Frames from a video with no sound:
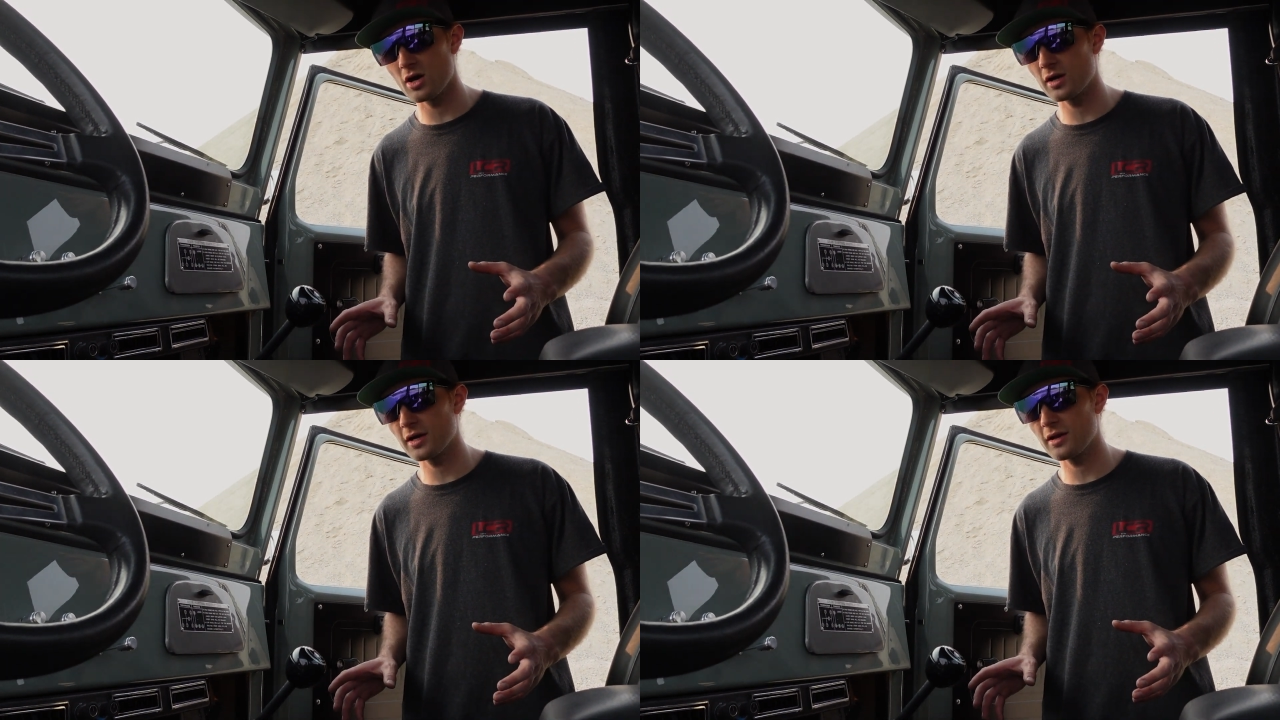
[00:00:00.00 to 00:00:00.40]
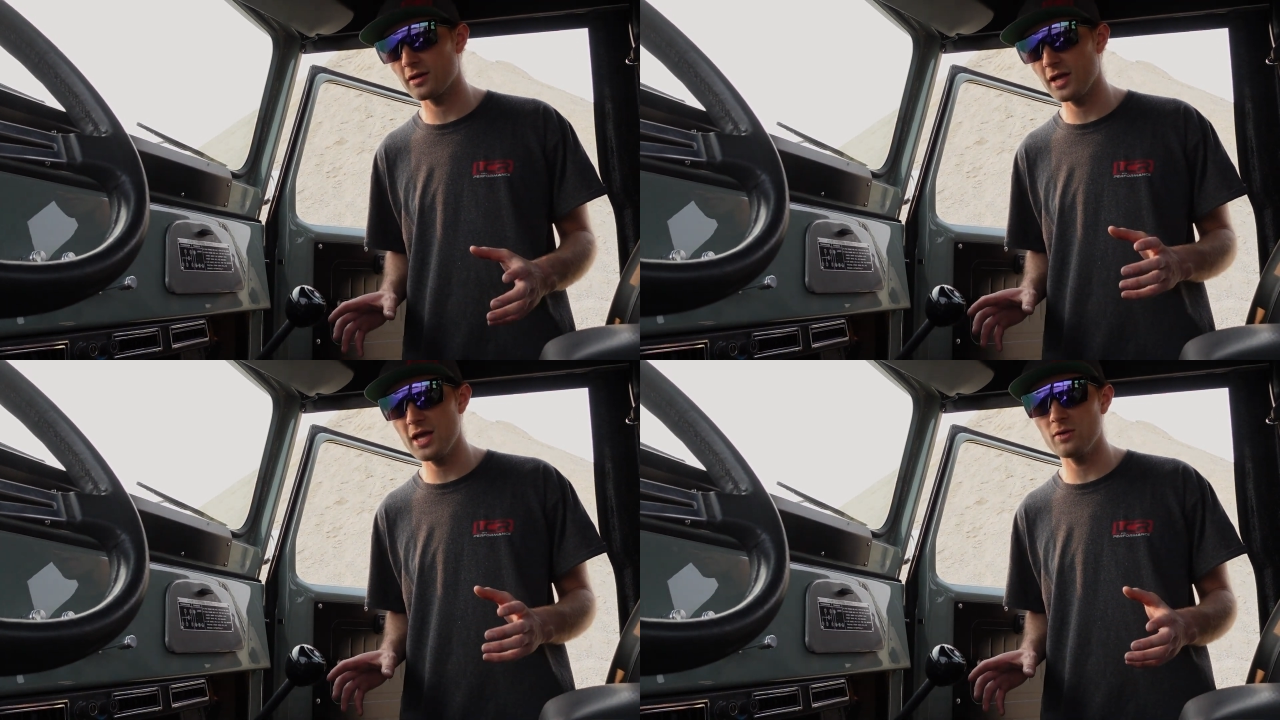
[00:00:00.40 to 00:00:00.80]
on it
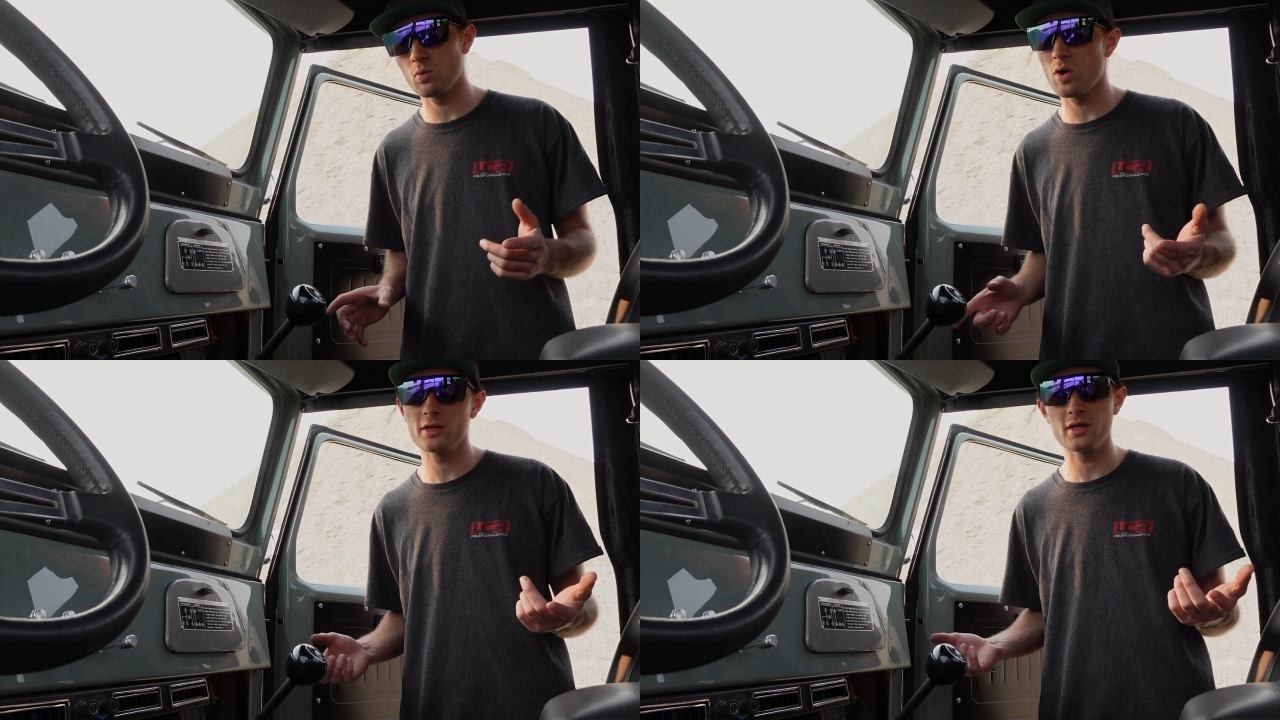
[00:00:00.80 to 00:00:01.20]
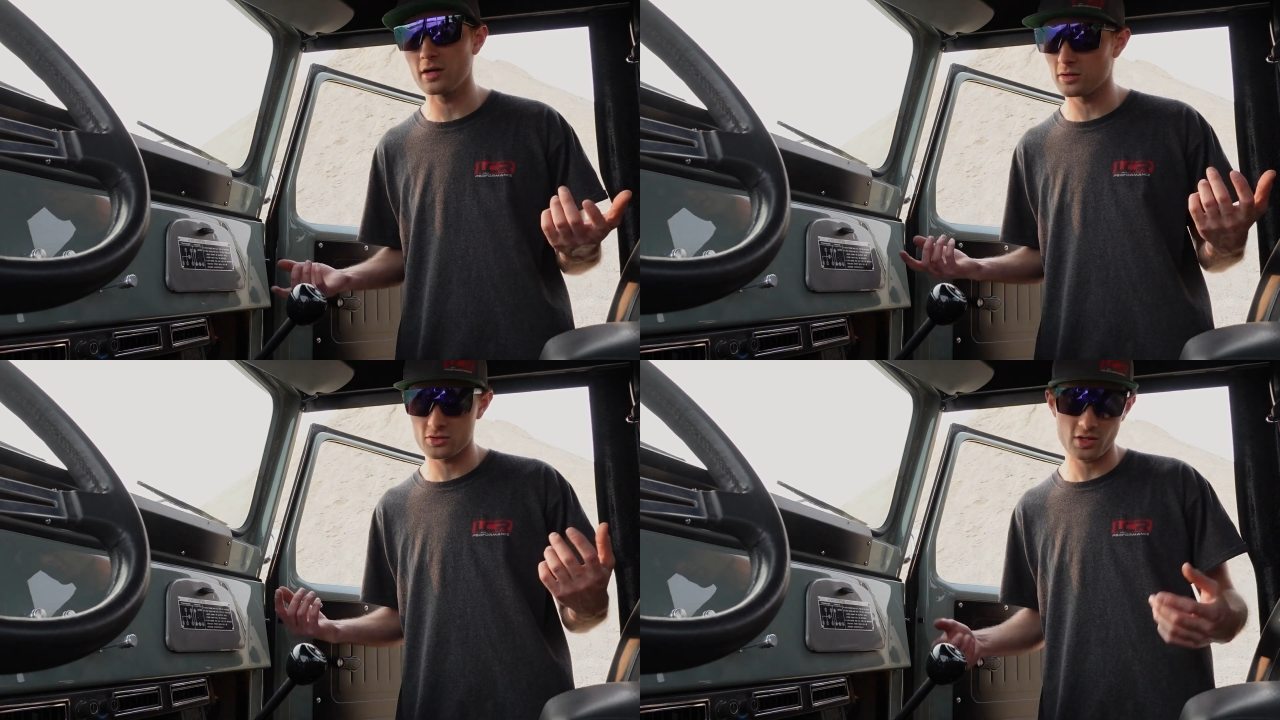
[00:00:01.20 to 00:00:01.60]
in 1
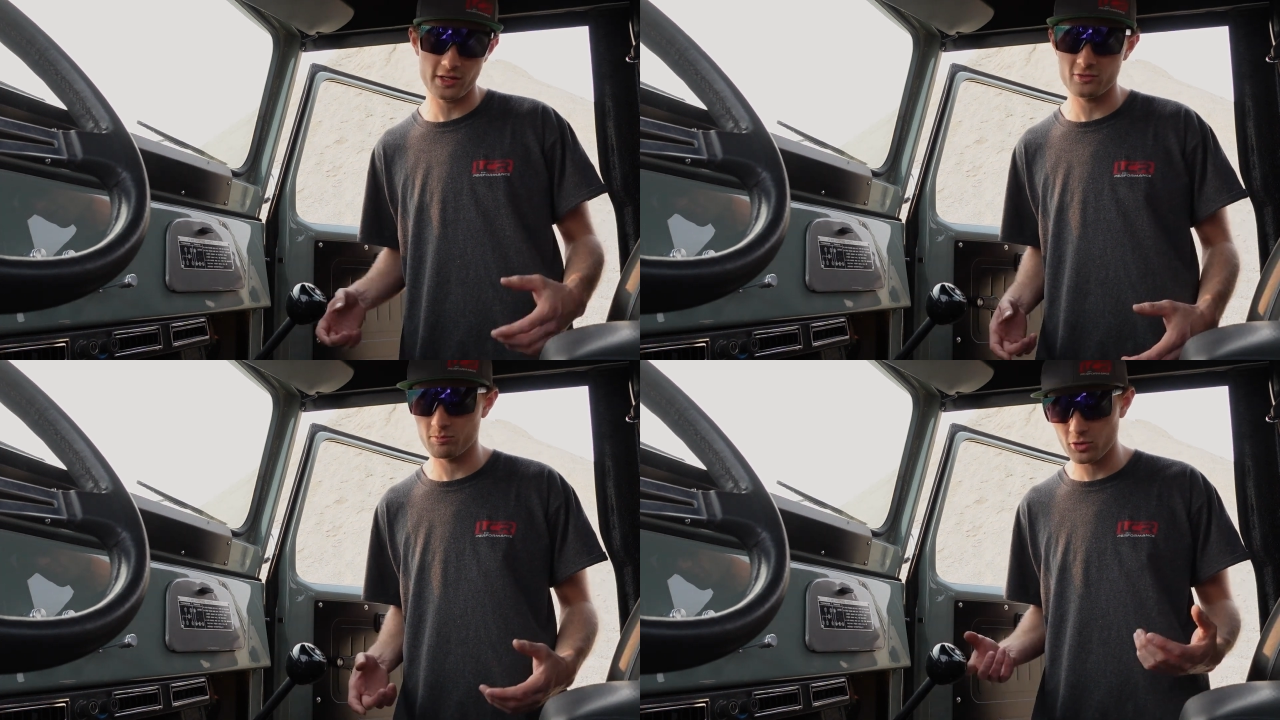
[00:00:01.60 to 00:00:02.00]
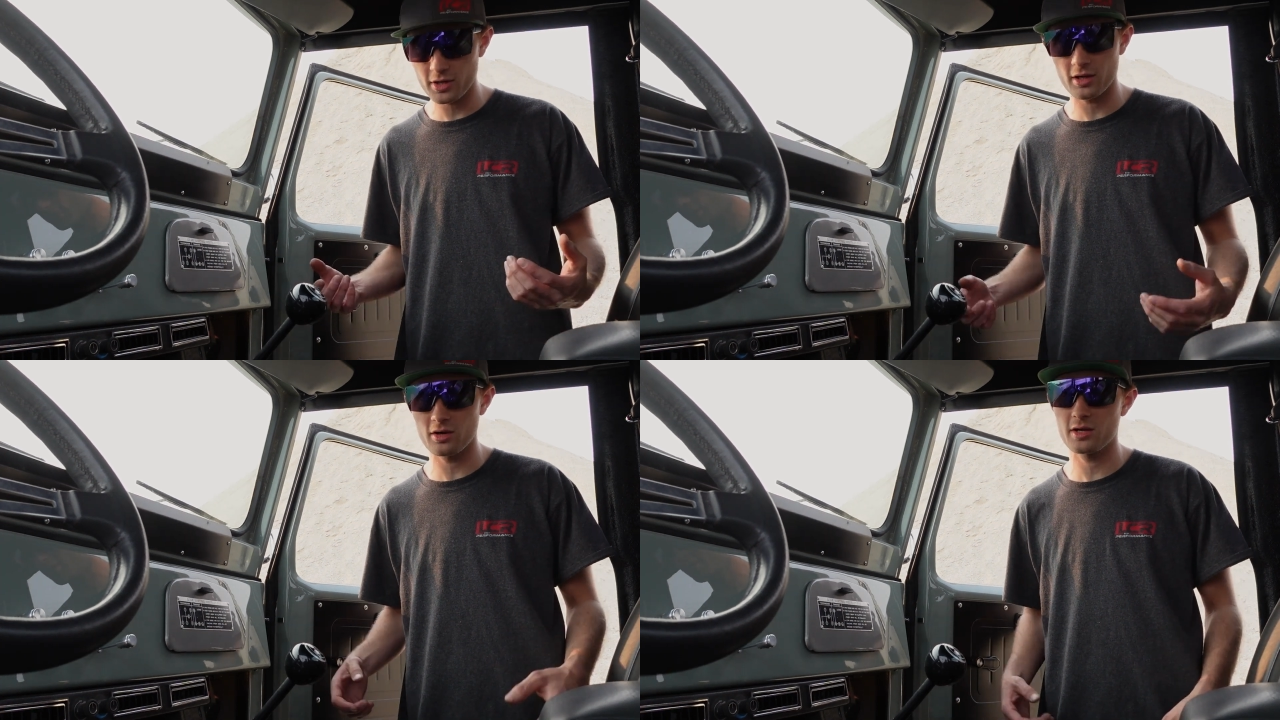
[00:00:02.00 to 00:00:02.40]
year, so that's
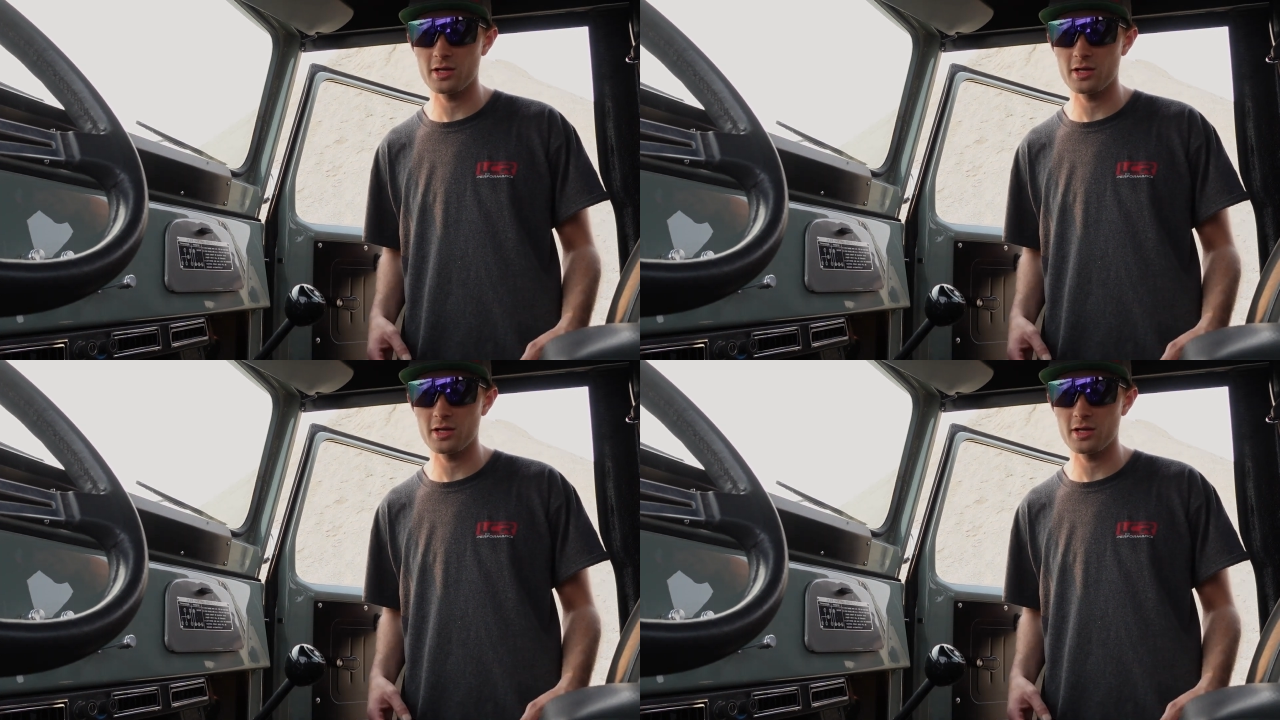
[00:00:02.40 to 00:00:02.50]
pretty good.